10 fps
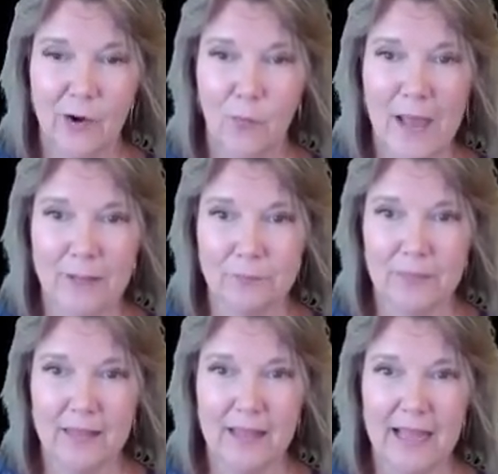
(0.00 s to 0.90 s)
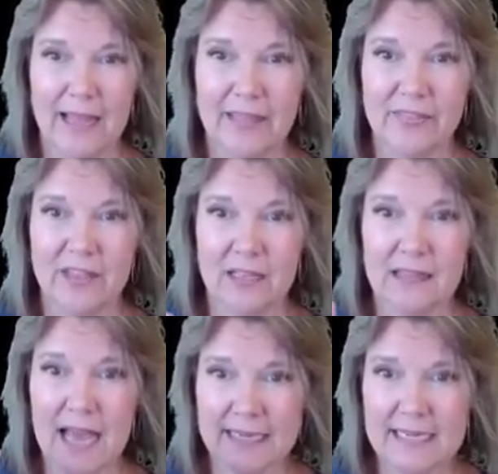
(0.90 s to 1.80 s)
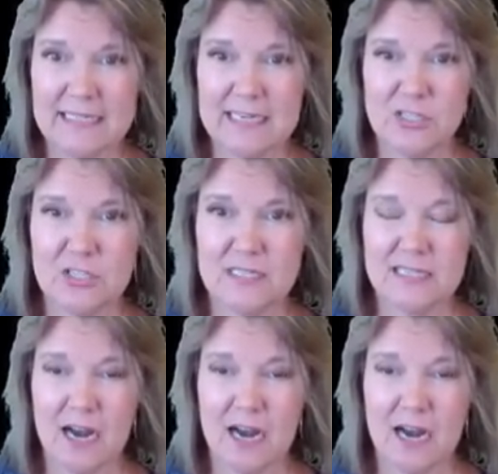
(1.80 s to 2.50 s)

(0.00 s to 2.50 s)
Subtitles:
Well, the locking stitches